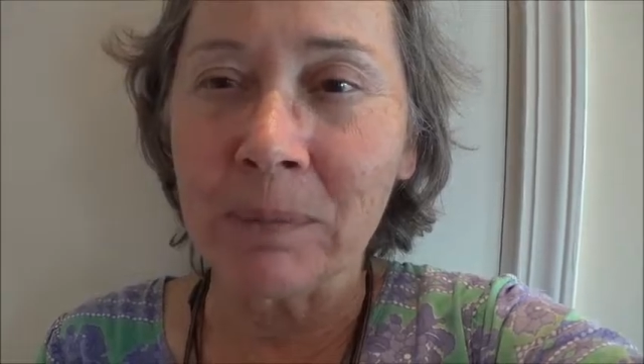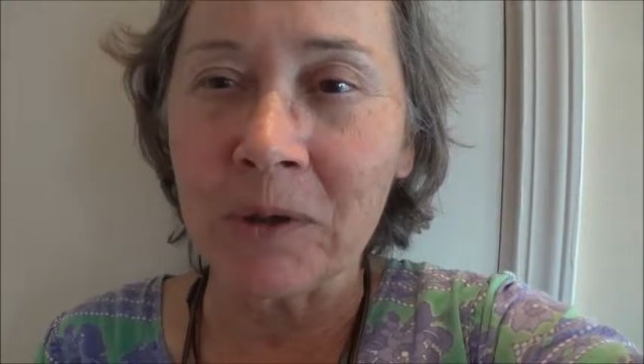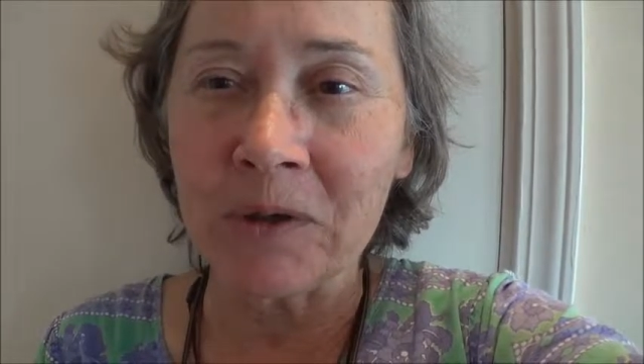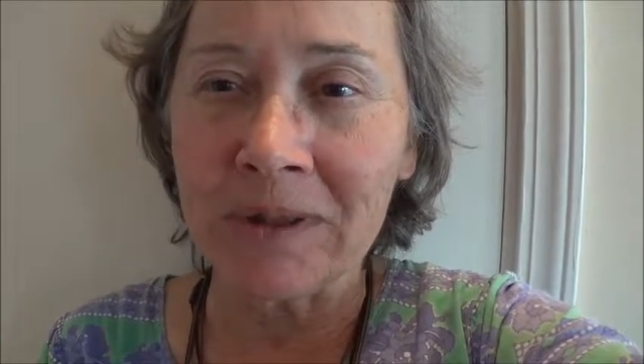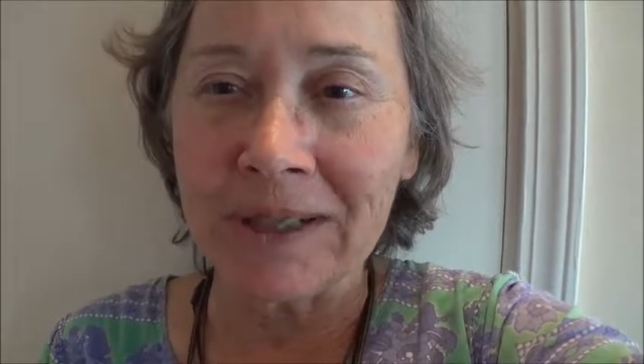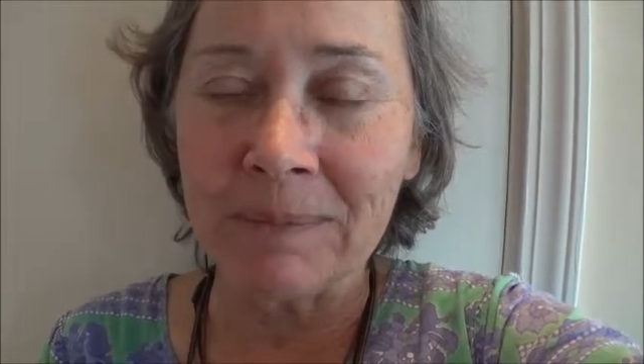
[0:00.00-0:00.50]

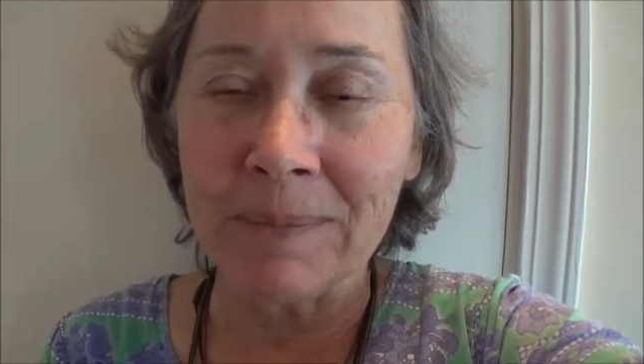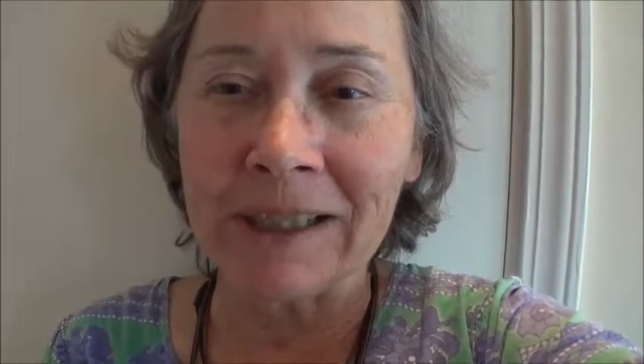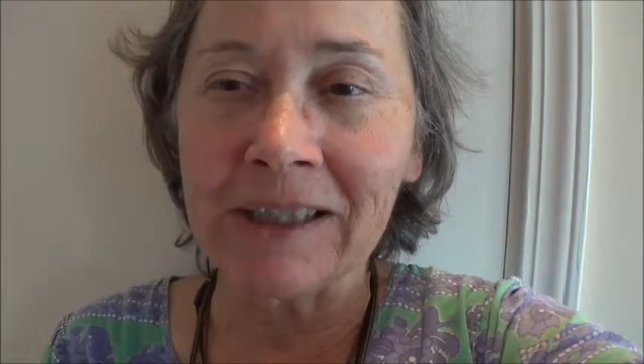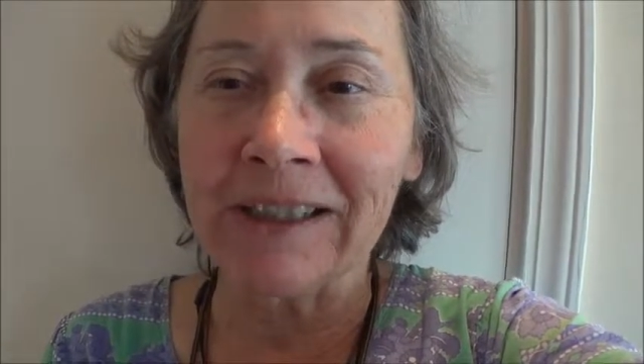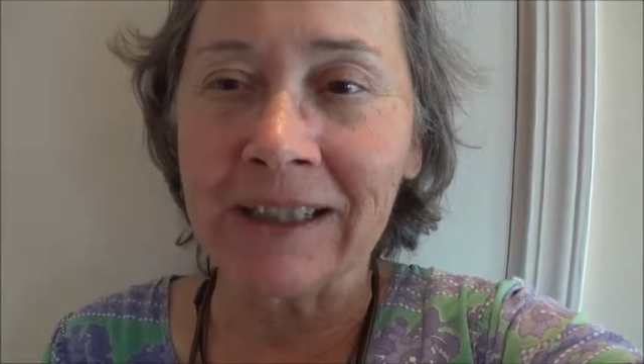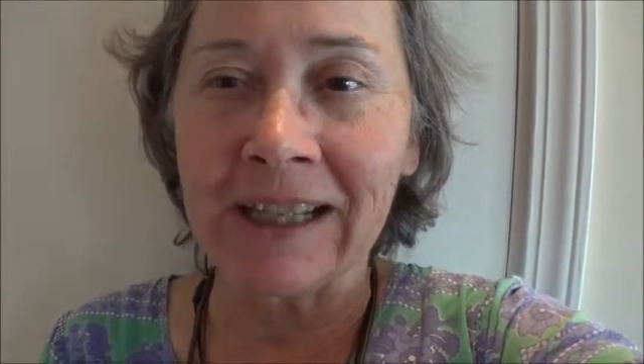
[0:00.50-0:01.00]
person is
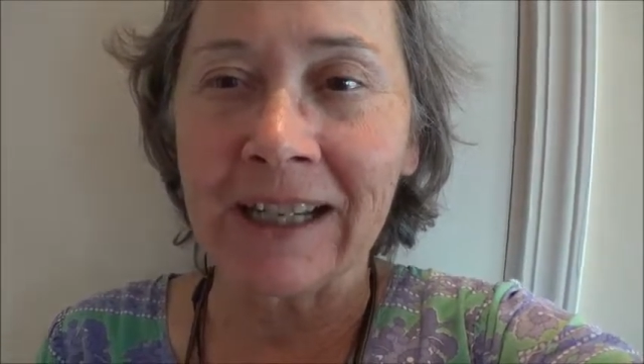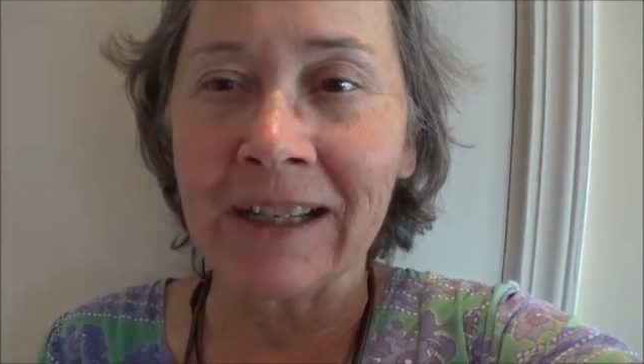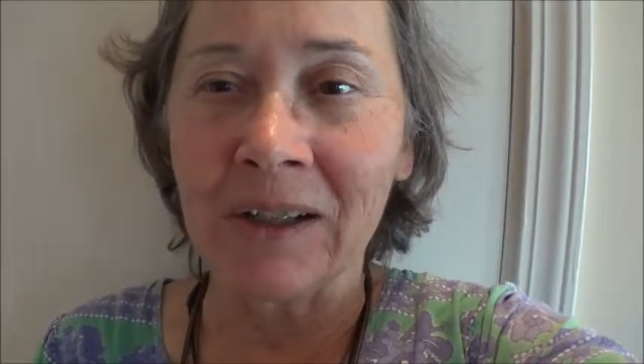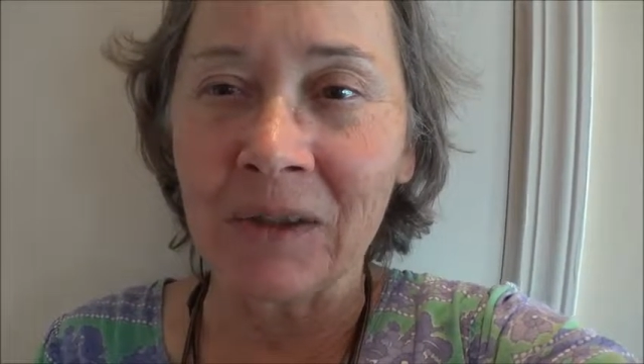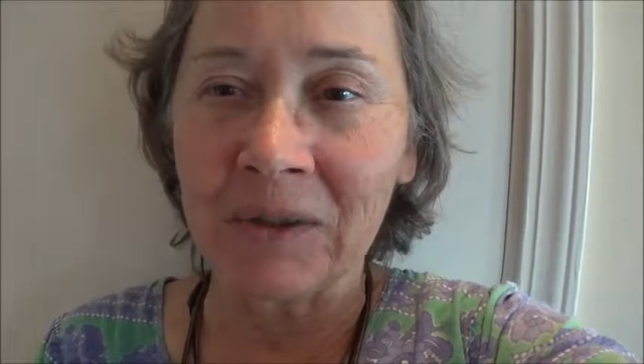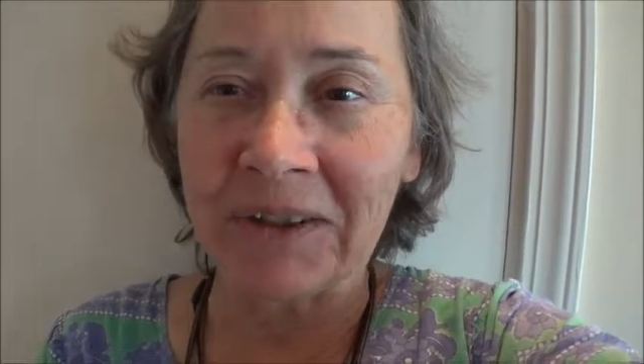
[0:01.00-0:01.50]
mentally
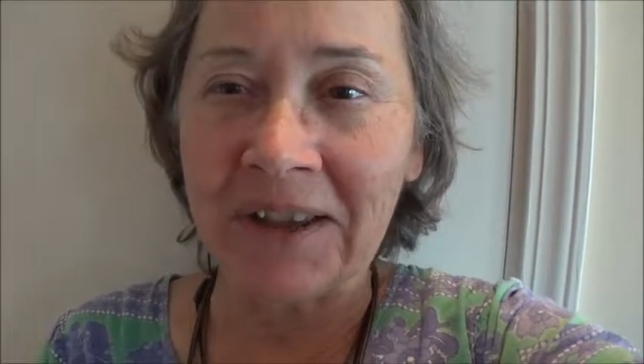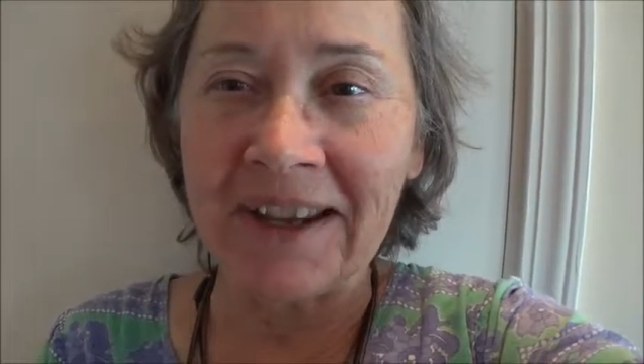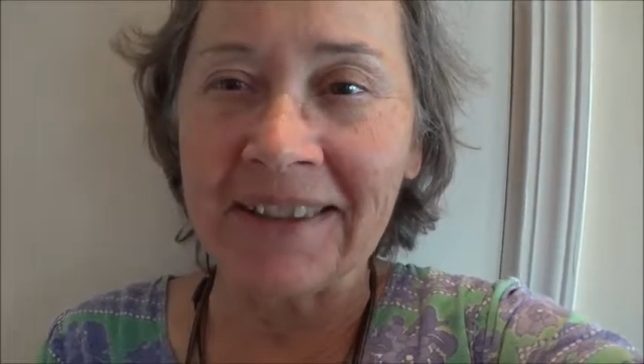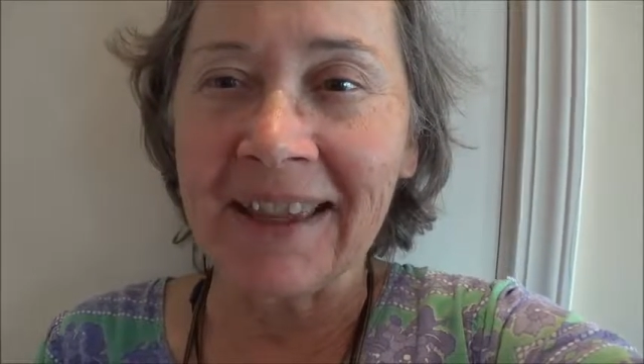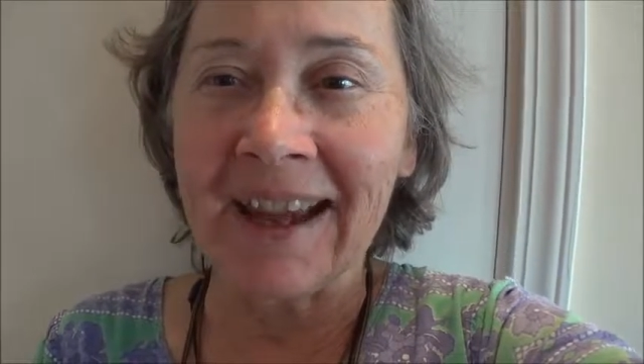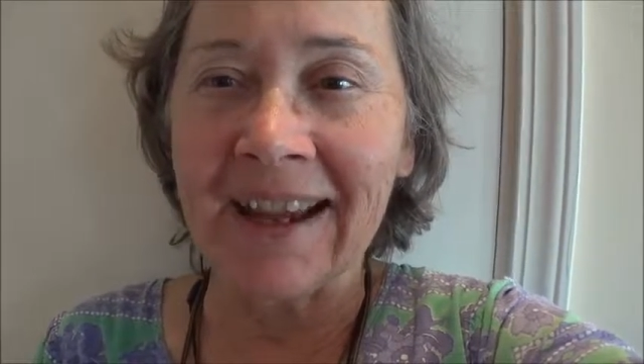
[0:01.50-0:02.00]
ill or
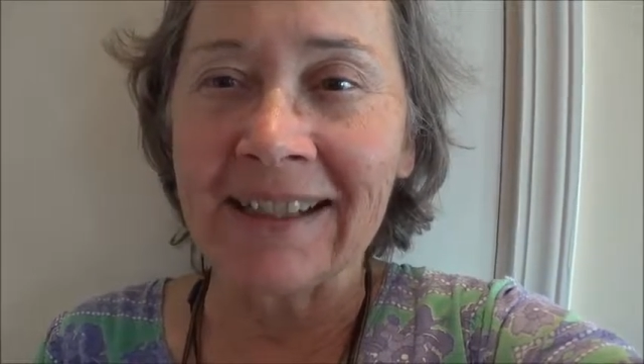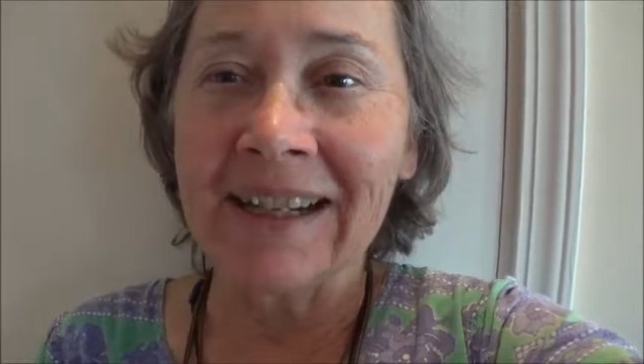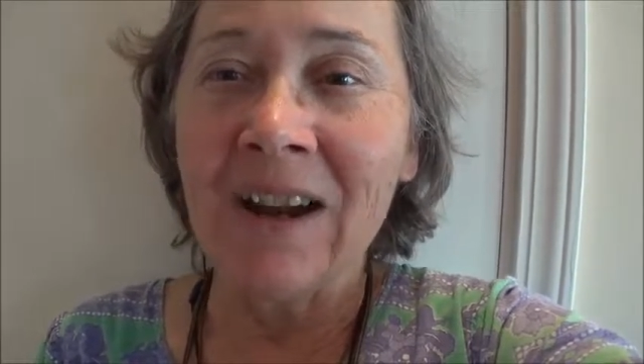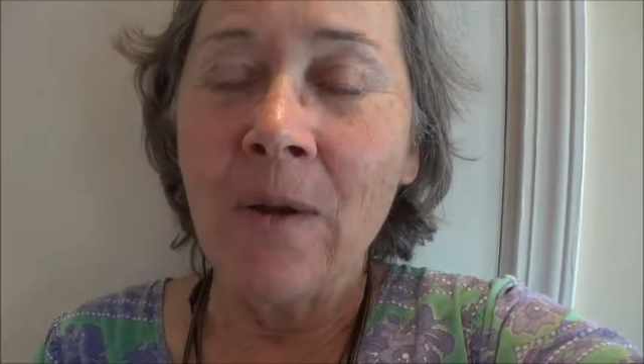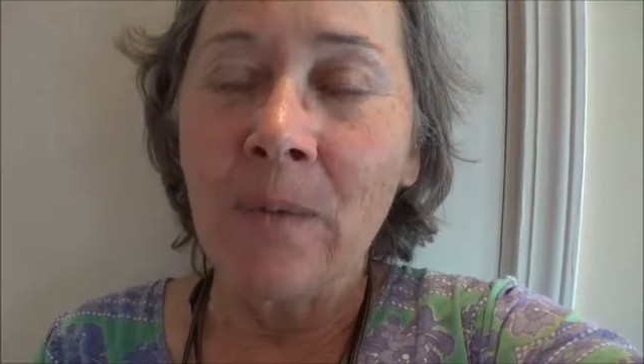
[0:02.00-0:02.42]
like that,